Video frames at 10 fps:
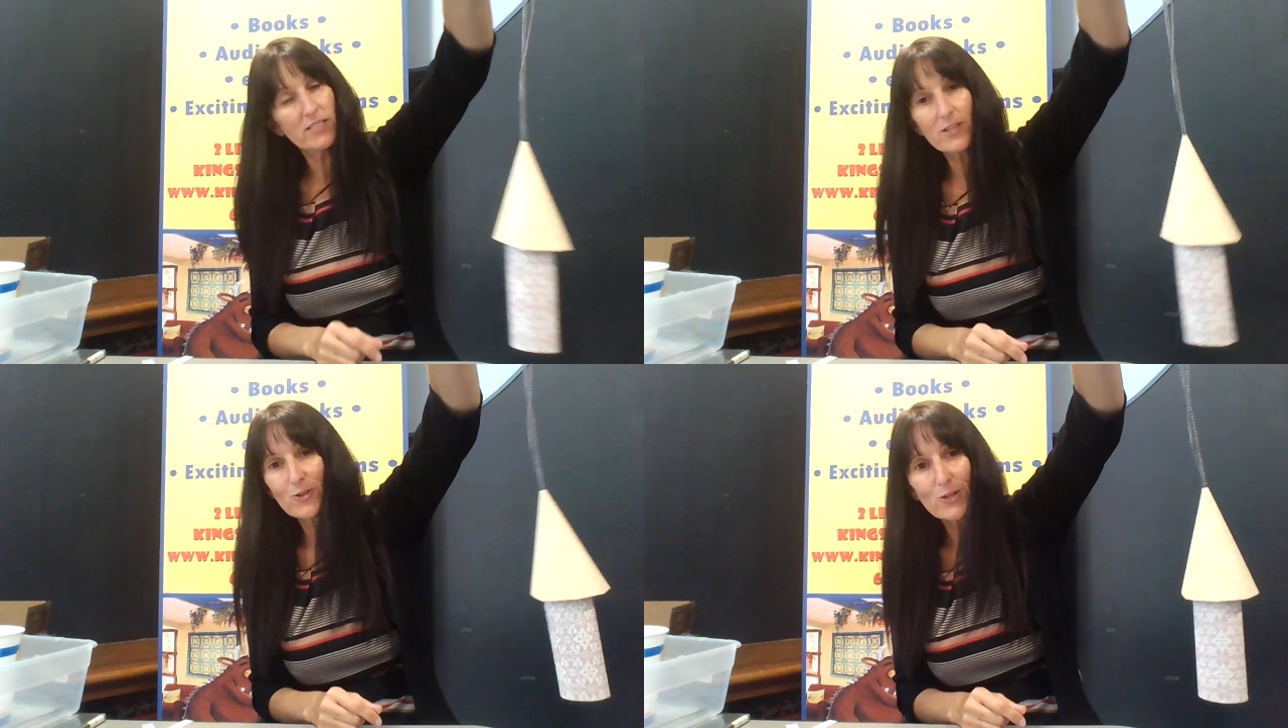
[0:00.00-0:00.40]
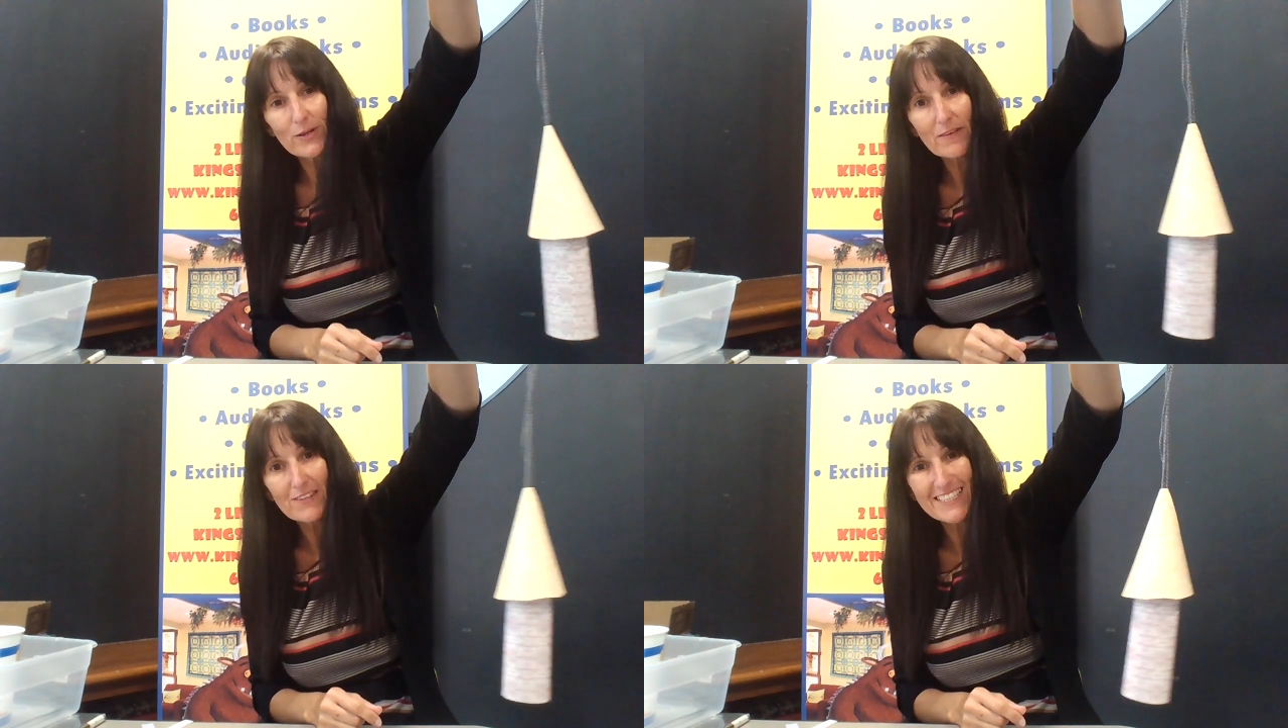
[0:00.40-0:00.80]
so you don't
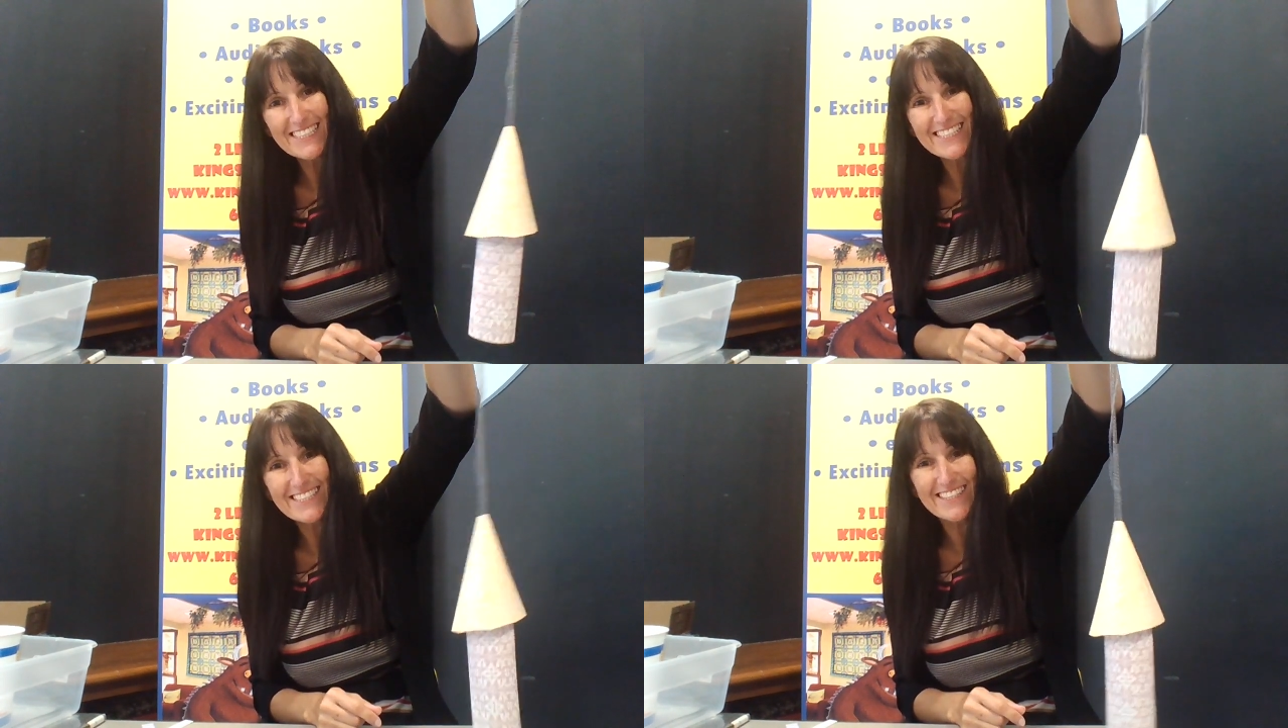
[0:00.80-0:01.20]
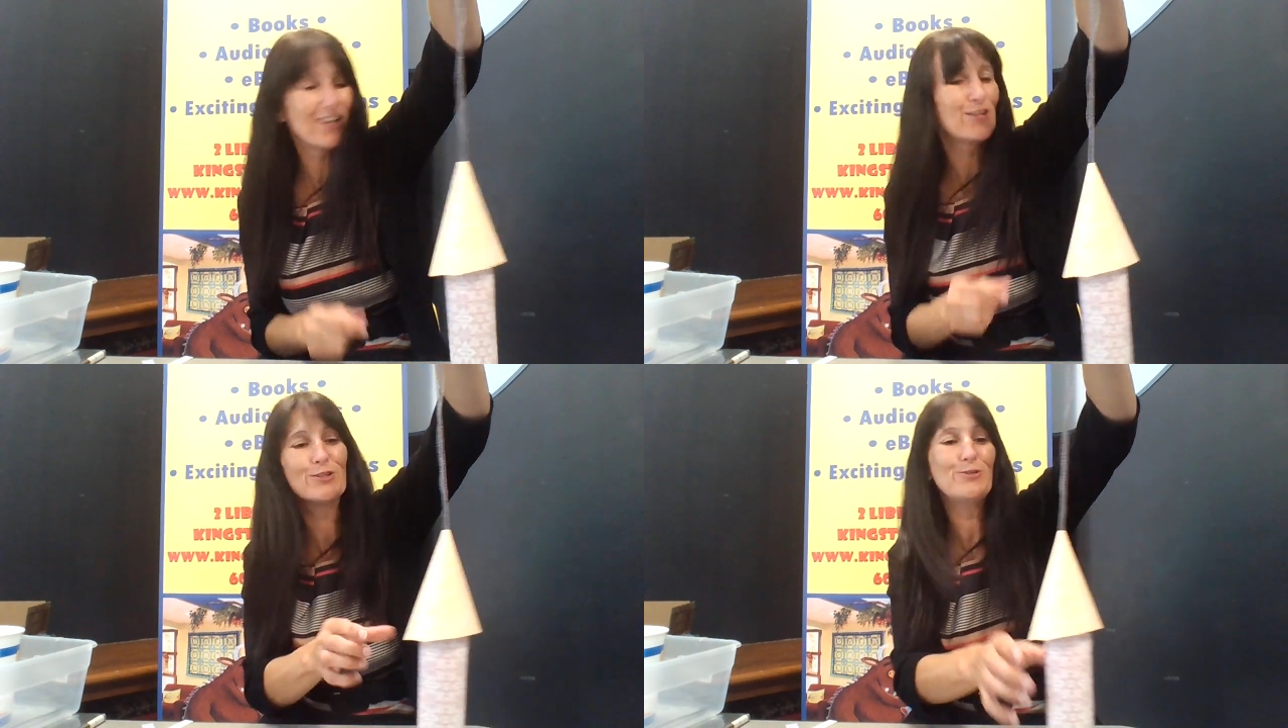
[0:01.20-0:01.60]
even need to
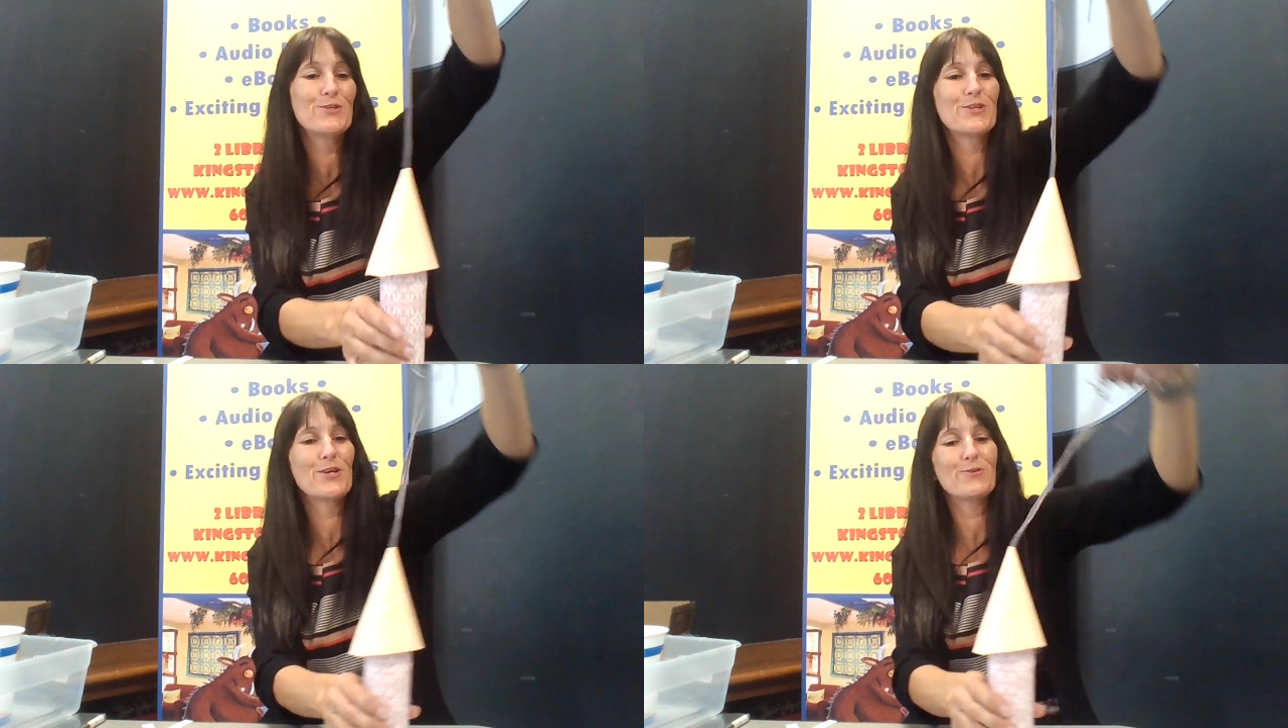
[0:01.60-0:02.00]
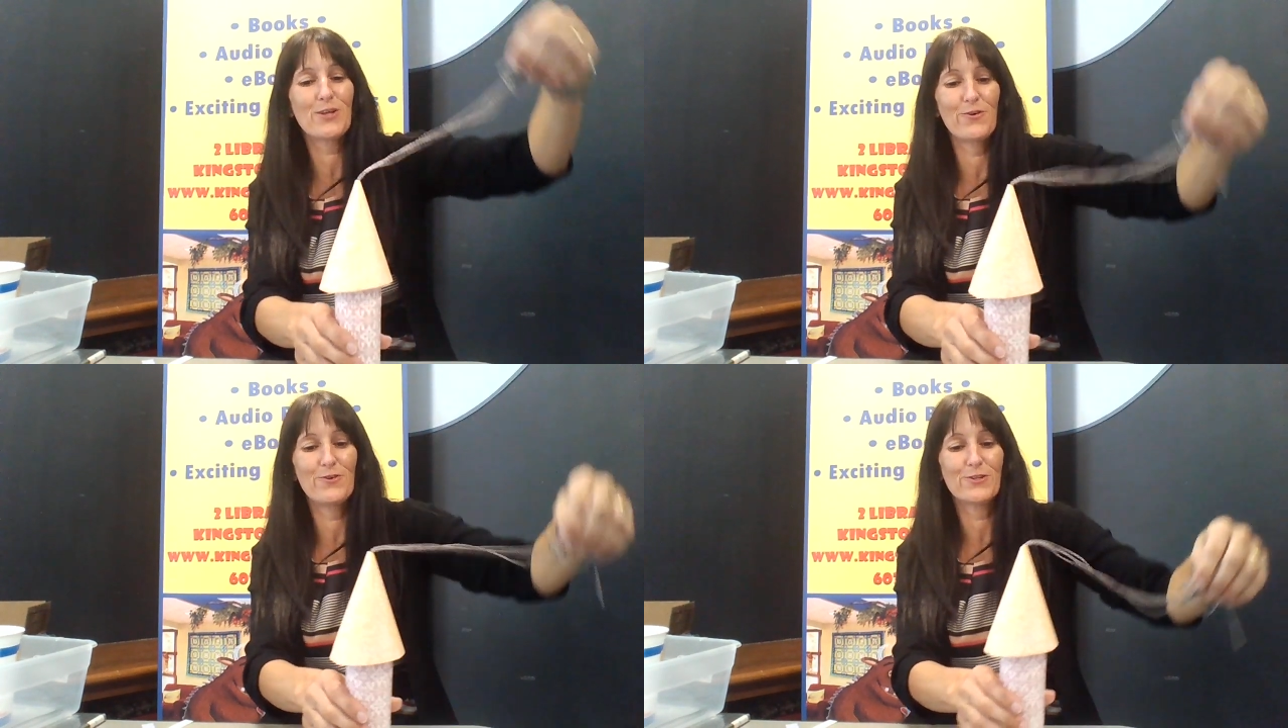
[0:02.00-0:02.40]
glue the nose
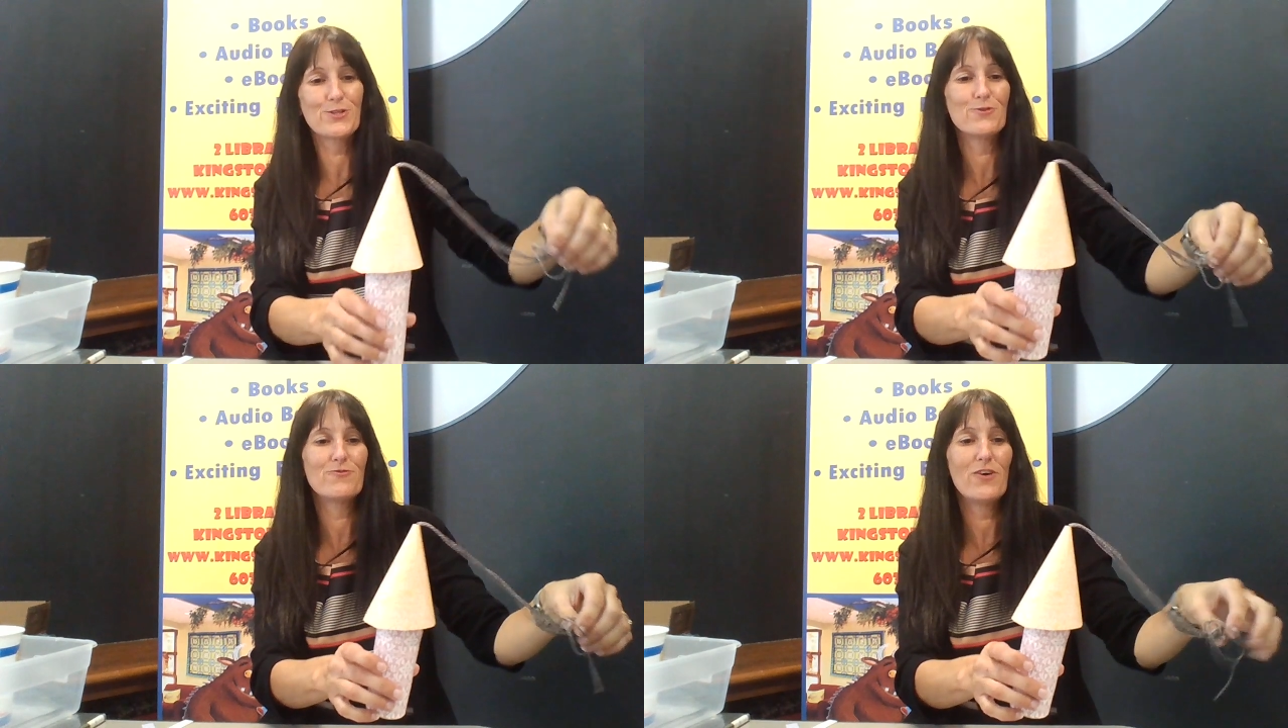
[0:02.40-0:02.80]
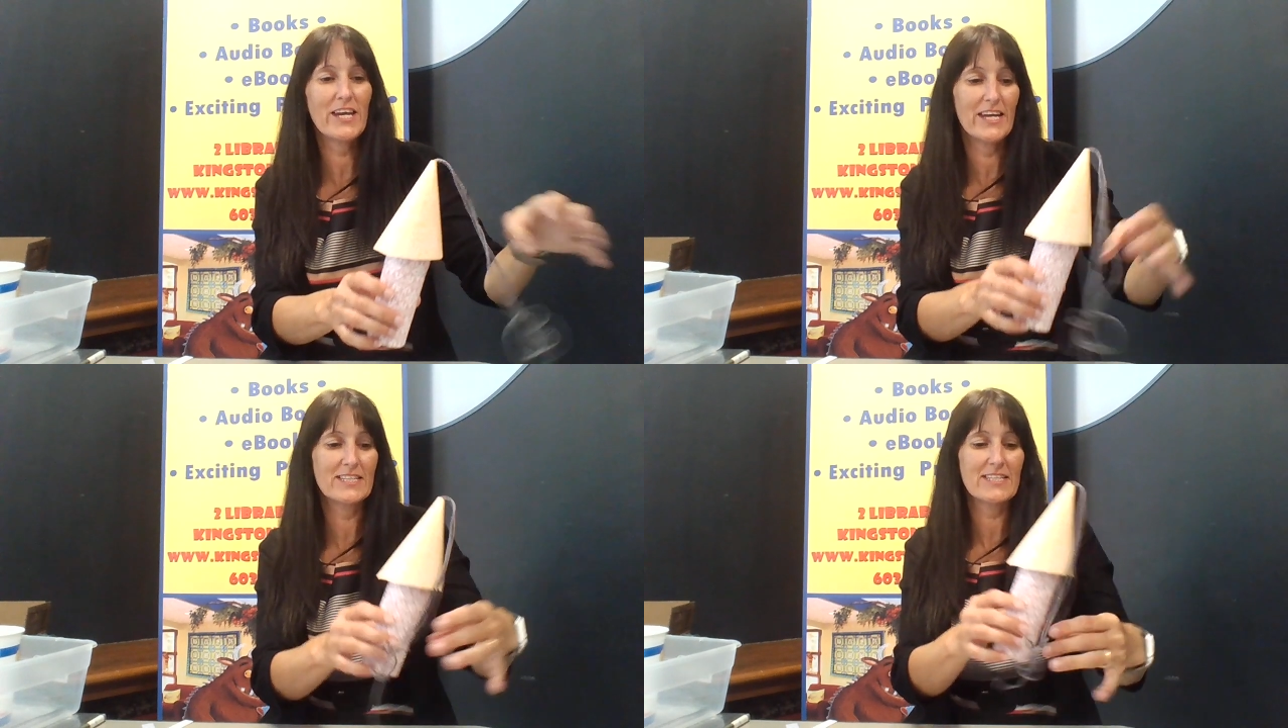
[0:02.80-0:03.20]
cone onto your
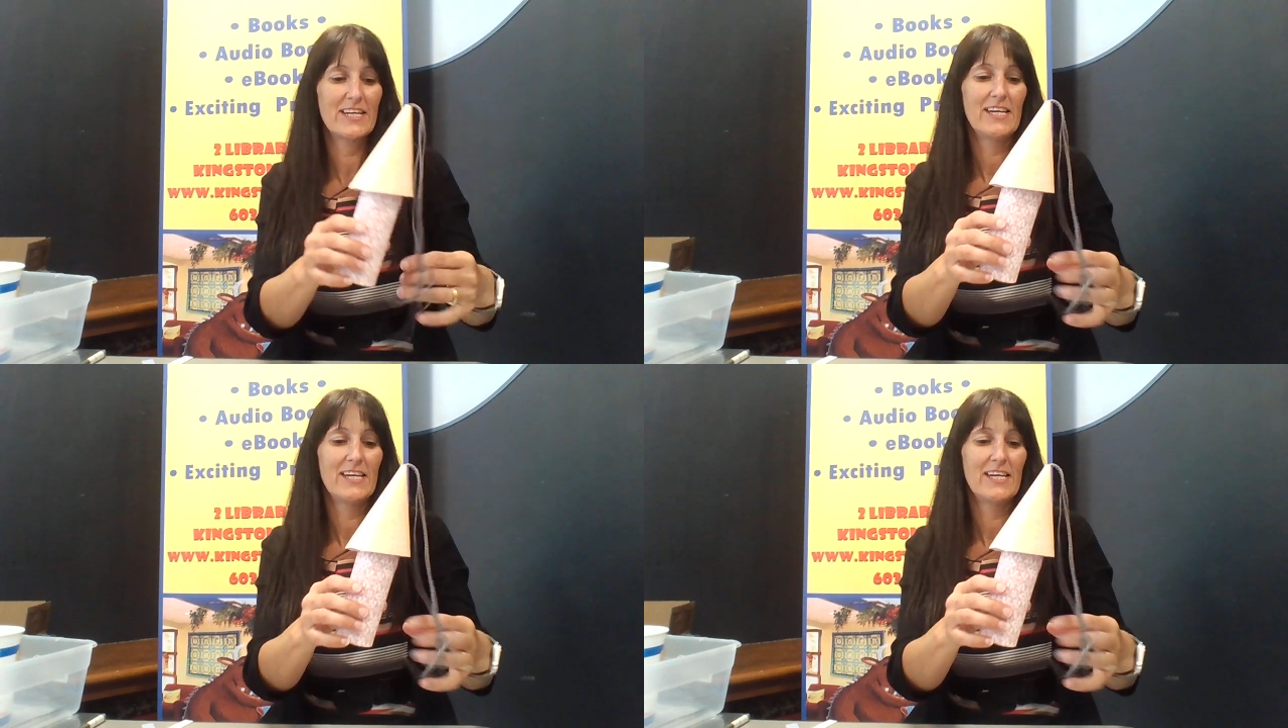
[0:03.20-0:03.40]
rocket.